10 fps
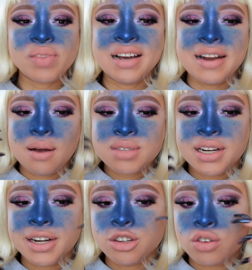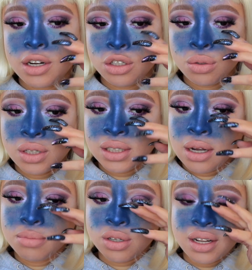And now I'm sitting here trying to chew this
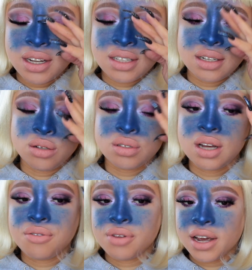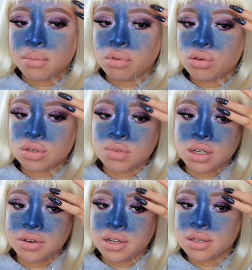gum so that it gets a little tough and I can blow some
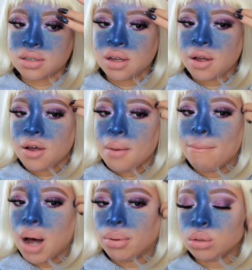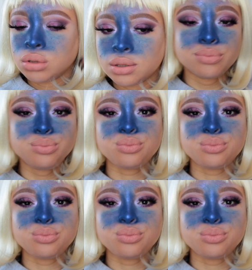serious bubbles.